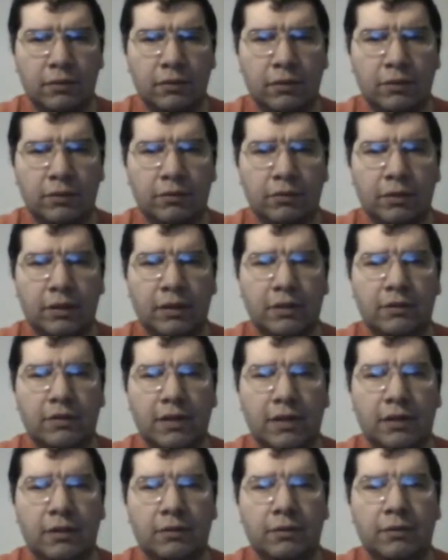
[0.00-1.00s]
to extract
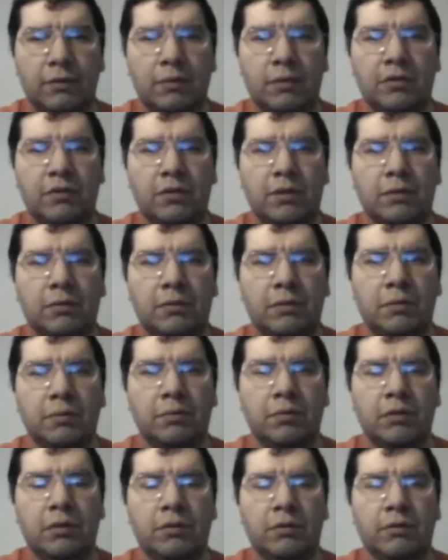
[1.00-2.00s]
data from the ship's
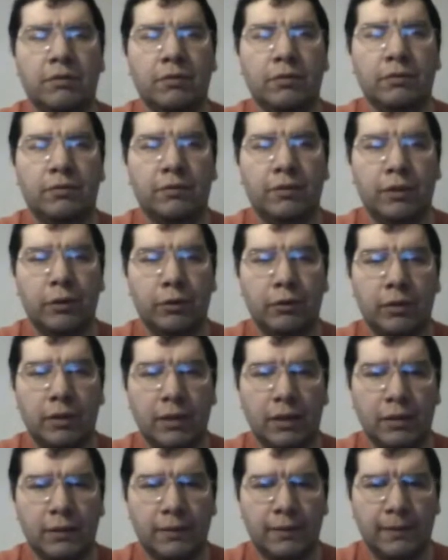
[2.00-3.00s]
computer for theory.
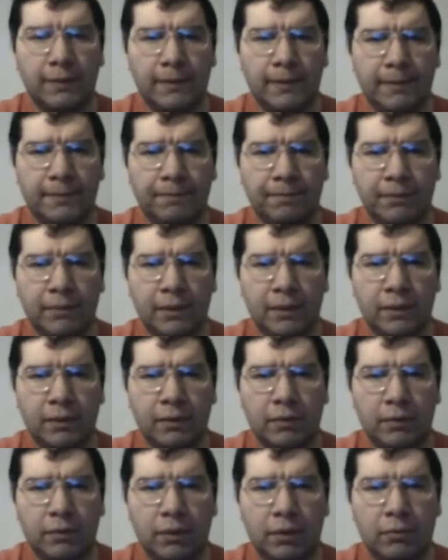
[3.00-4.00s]

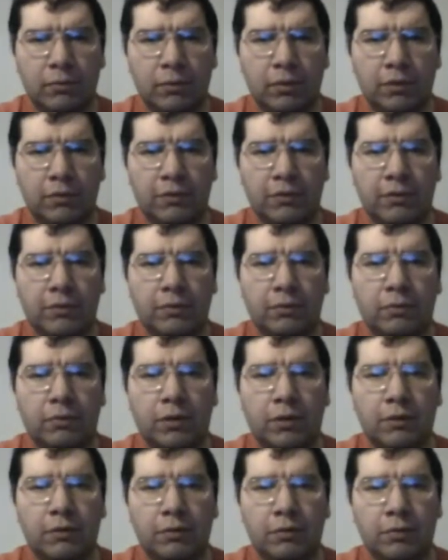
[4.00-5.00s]
Once
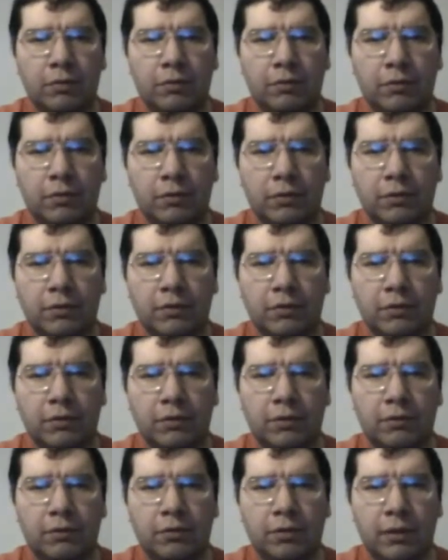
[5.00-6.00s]
Roger returns
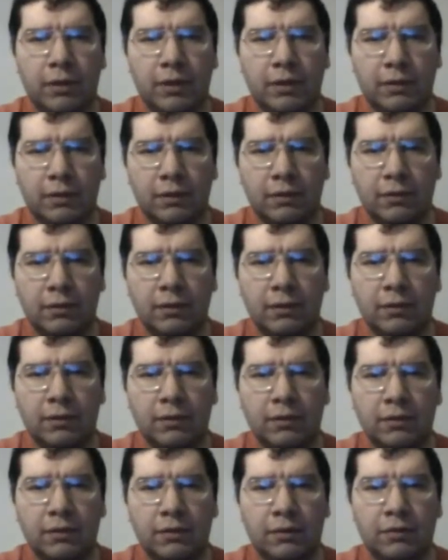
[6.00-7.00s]
to Triclone,
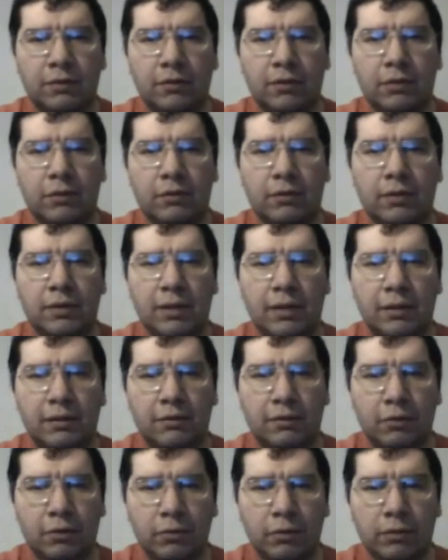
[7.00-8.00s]
the SHIELD
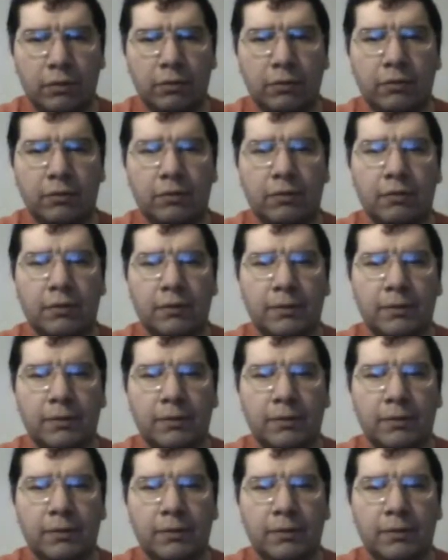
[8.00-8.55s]
headquarters,